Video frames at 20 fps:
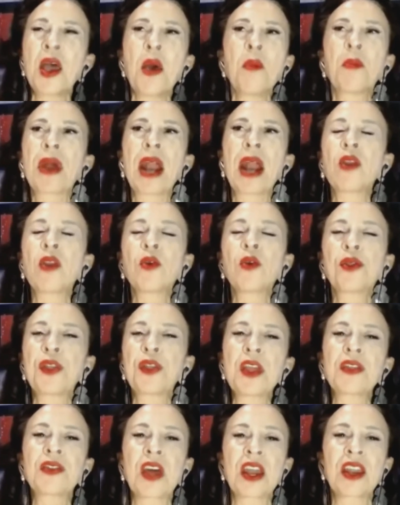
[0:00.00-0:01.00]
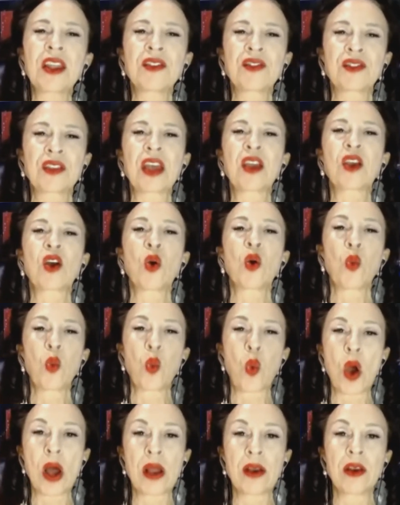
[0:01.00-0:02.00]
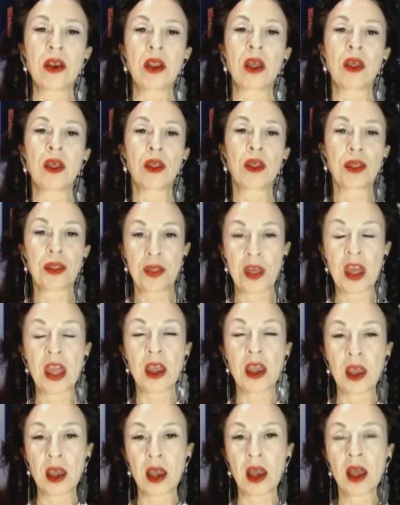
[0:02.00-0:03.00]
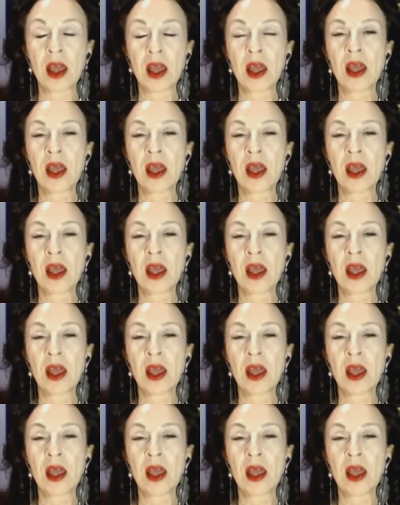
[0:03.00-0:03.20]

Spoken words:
But I don't think that it's like a one thing,